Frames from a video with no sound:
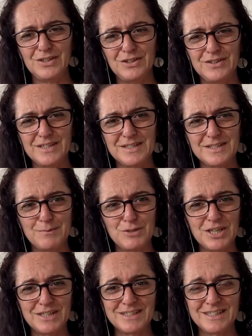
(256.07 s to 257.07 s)
on that
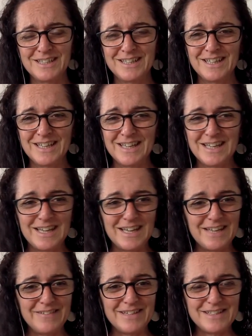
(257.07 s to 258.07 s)
subject.
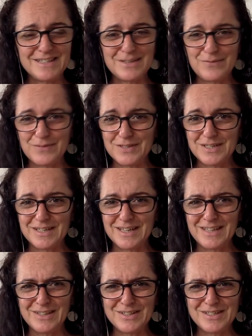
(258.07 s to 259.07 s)
And that's it for
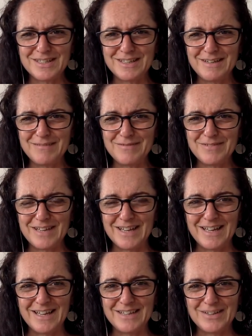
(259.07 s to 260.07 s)
today. Lots of love,
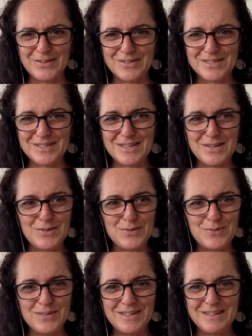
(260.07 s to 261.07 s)
and I'll see
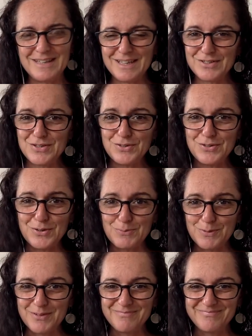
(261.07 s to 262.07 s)
you in the next
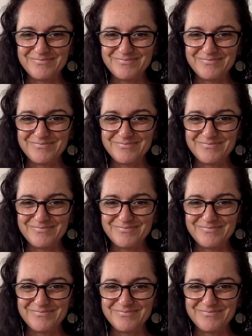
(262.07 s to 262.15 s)
YouTube.